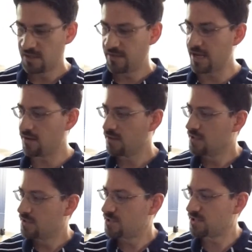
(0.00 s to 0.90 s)
Now,
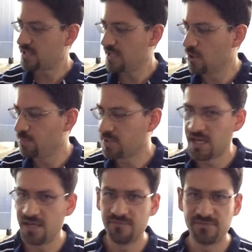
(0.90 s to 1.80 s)
just to help
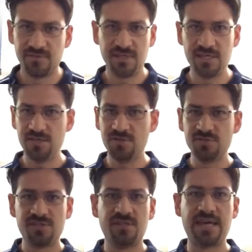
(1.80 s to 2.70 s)
kind of get
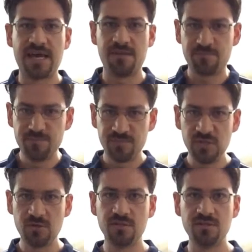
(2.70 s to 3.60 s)
used to that,
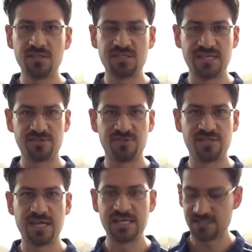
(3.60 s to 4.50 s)
you can do this
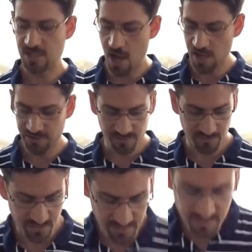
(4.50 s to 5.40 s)
exercise on your
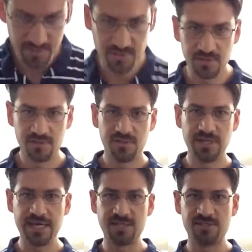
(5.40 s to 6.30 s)

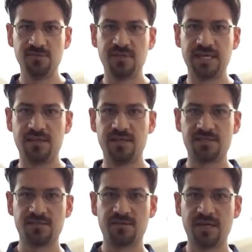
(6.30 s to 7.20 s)
legs too, like
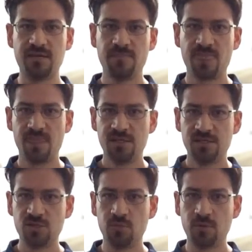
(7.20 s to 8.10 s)
this. Okay?
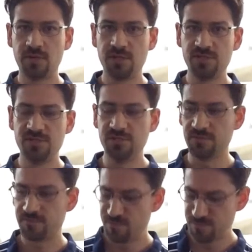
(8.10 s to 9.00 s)
So what we're going to do
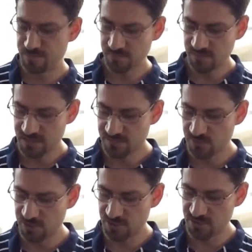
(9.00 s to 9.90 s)
is we're
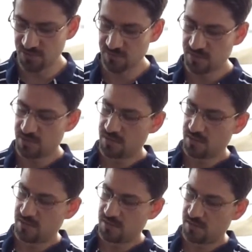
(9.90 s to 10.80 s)
going to do
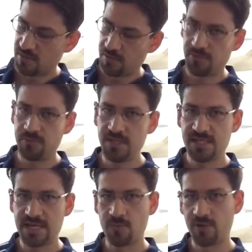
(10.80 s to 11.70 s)

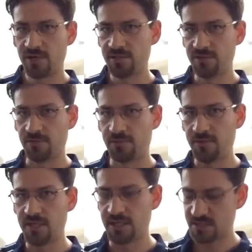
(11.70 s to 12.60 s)
3
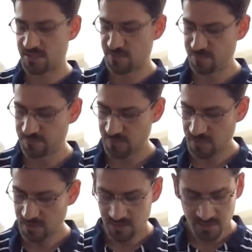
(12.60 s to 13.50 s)
hits
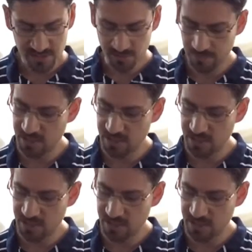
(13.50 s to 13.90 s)
So I'm going